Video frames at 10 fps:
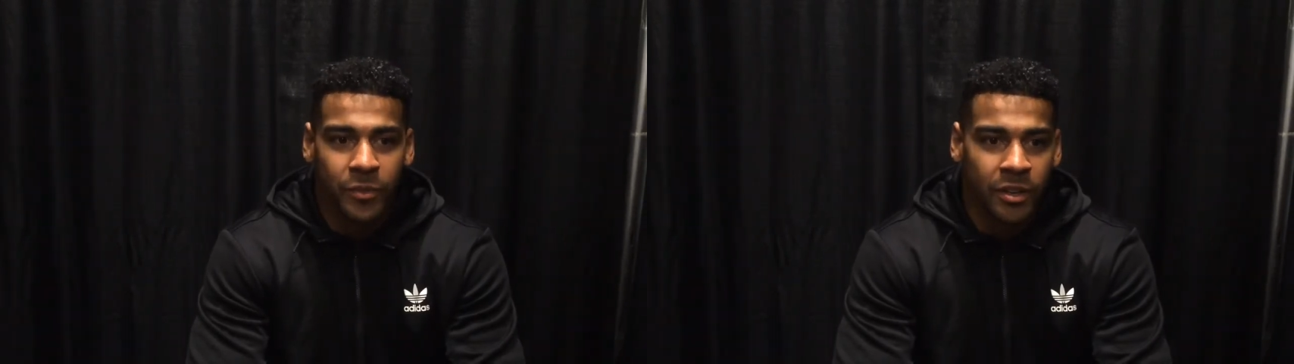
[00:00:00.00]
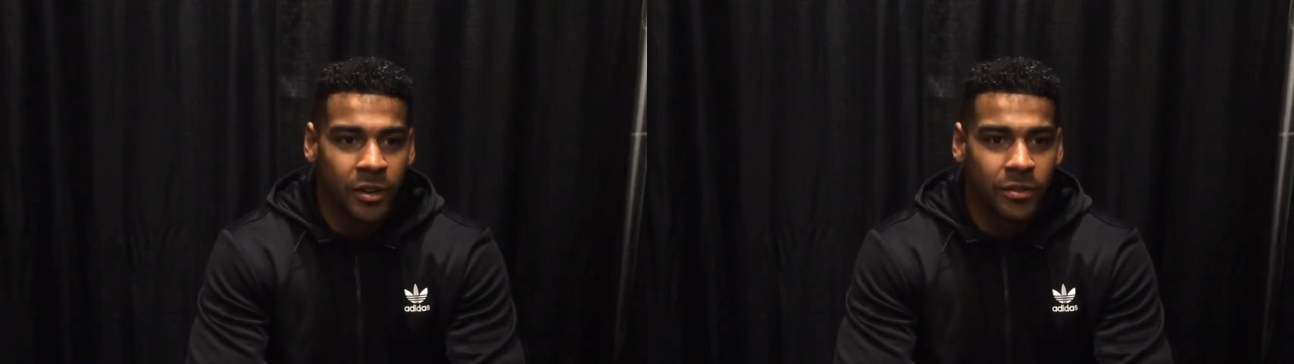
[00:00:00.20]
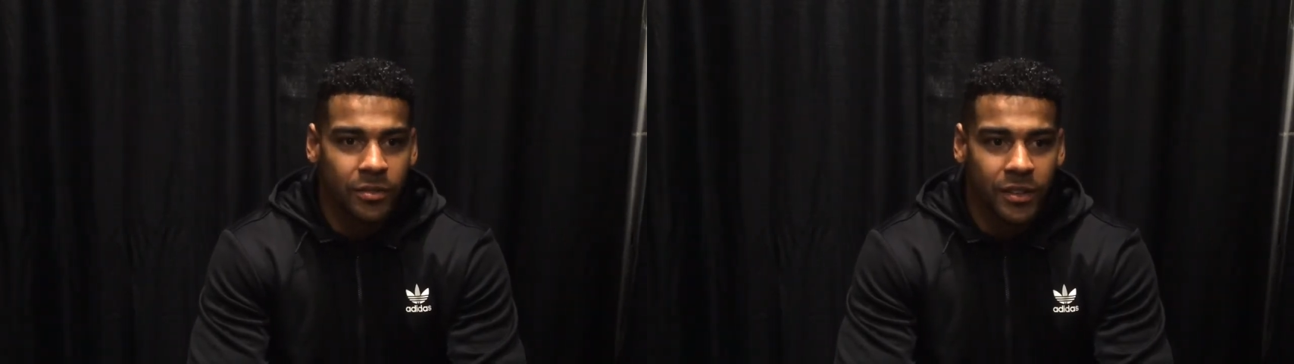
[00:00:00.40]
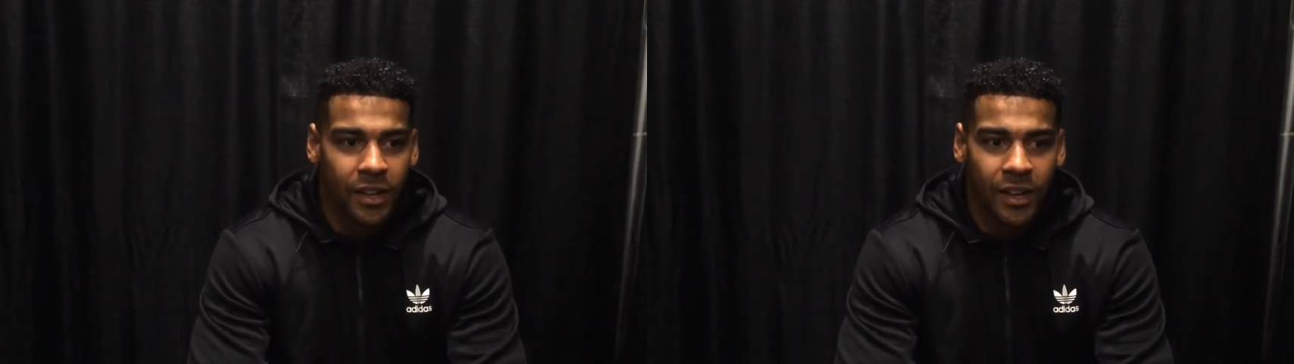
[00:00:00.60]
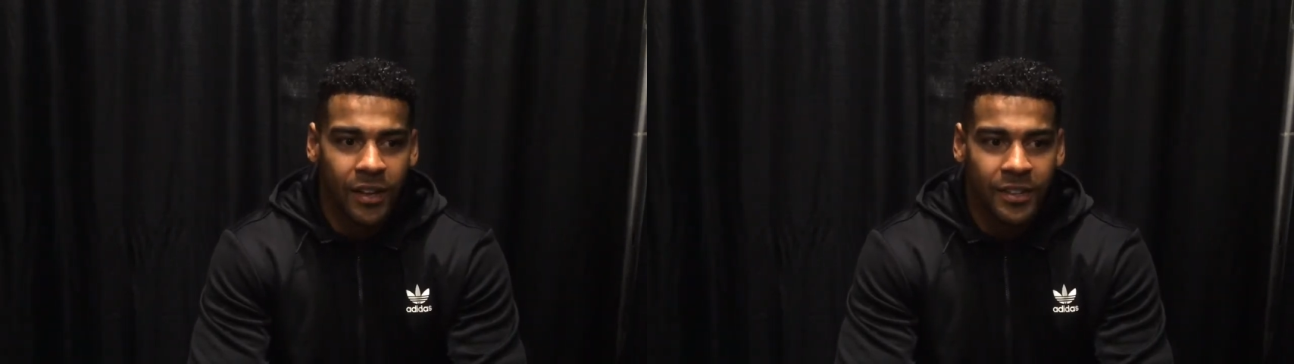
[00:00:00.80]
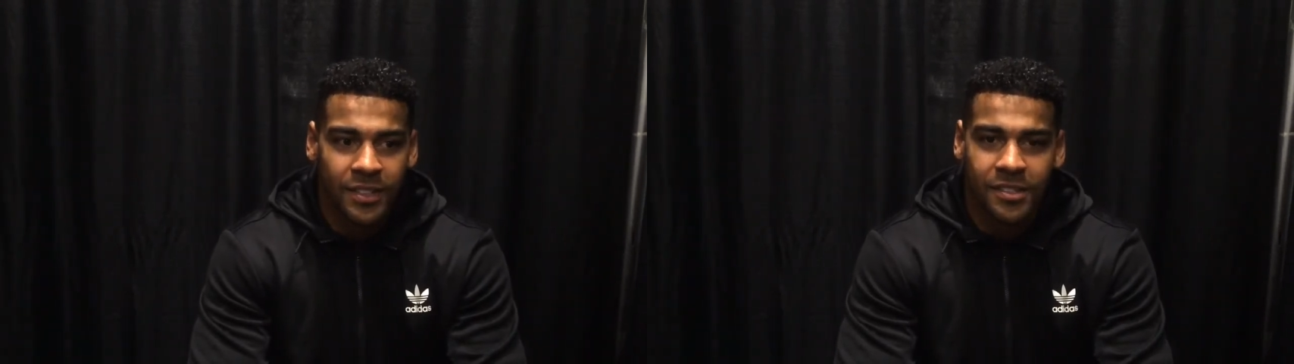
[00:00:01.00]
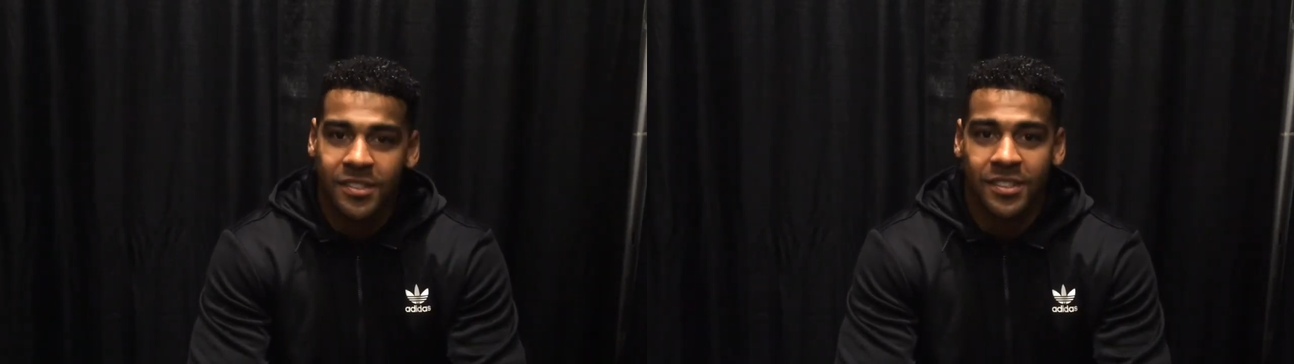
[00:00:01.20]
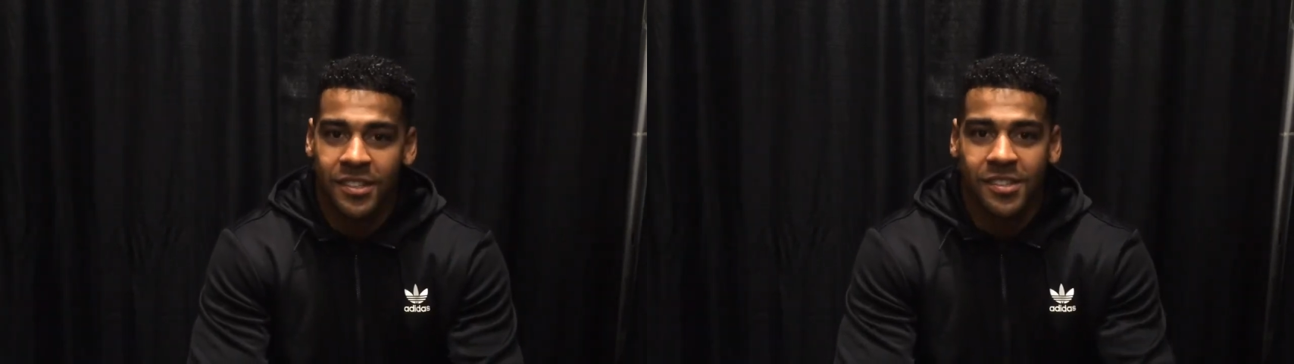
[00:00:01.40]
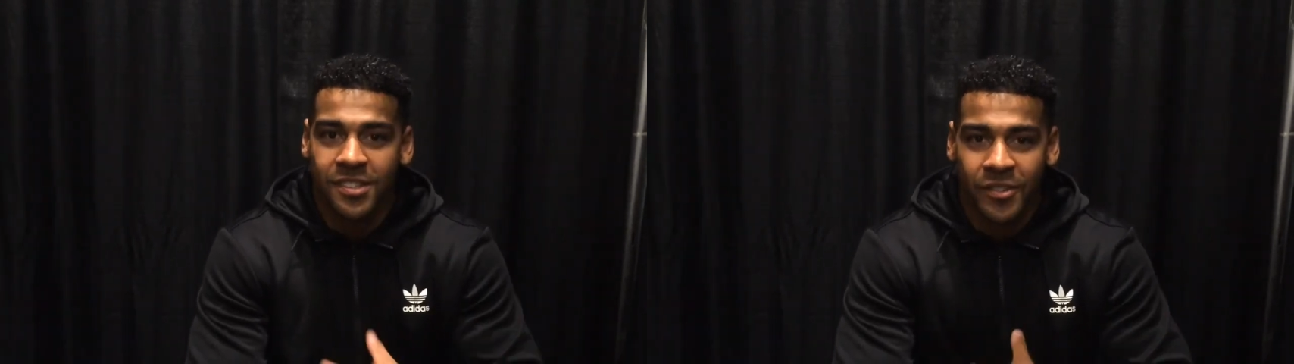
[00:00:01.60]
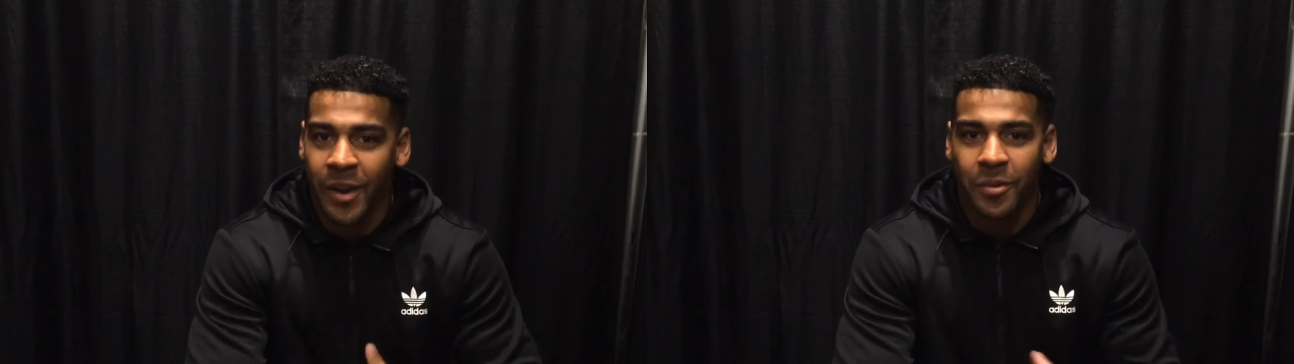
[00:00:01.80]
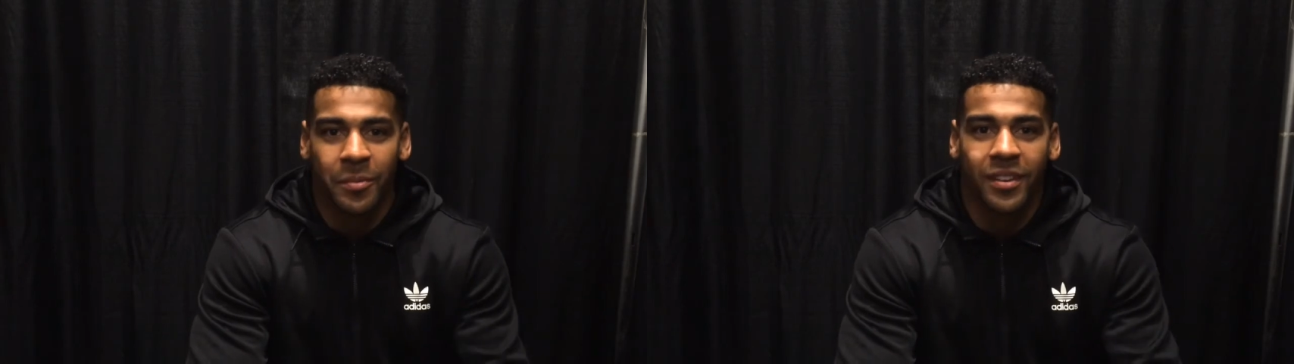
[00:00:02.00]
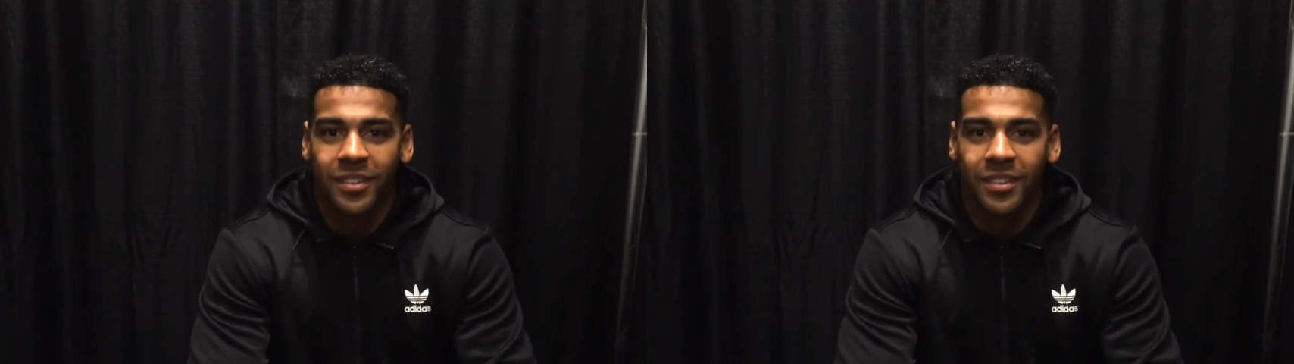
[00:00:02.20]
you know, it doesn't sit right with me.